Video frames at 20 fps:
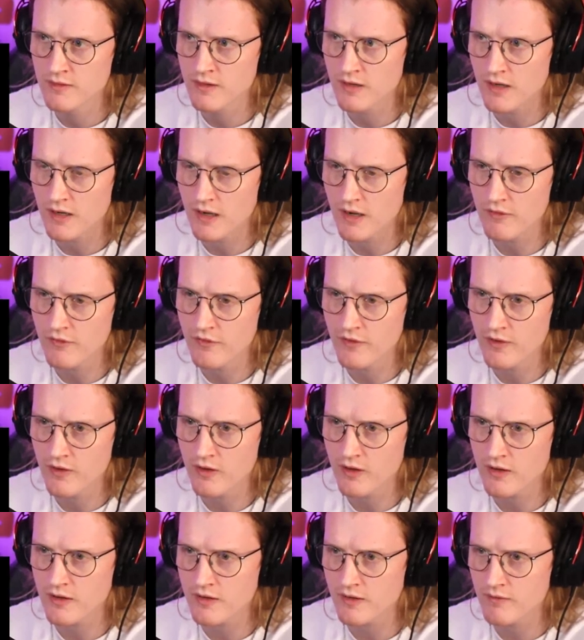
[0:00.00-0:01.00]
I feel
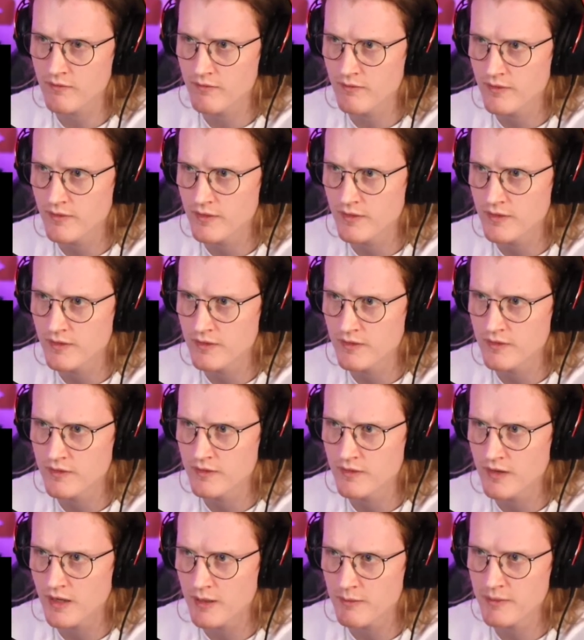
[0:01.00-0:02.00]
like,
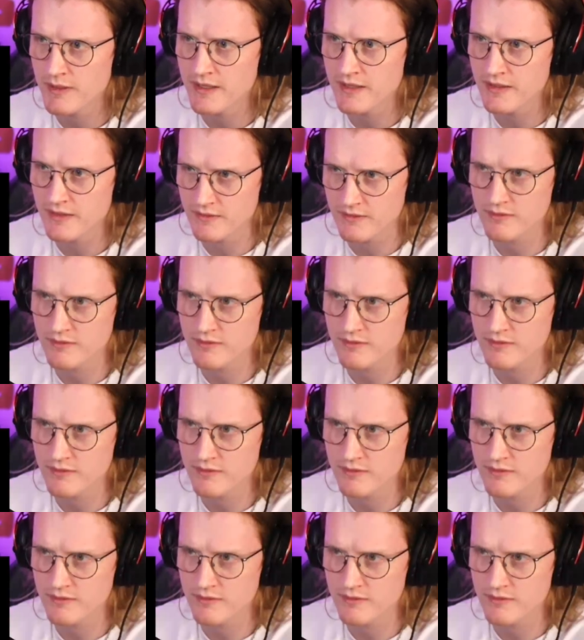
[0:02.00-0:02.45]
I mean,